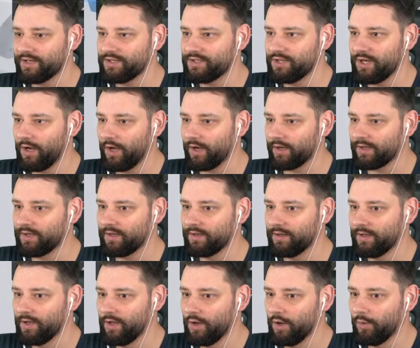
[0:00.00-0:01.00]
tug,
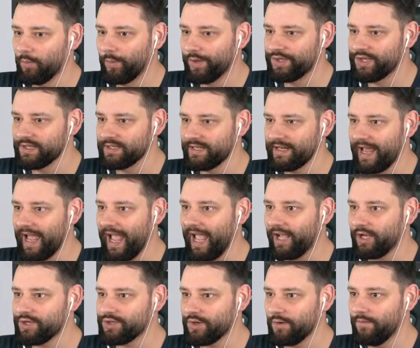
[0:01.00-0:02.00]
which is an
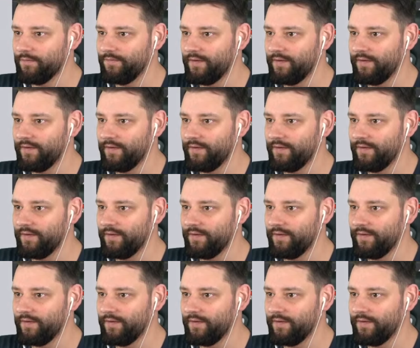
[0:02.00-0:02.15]
actual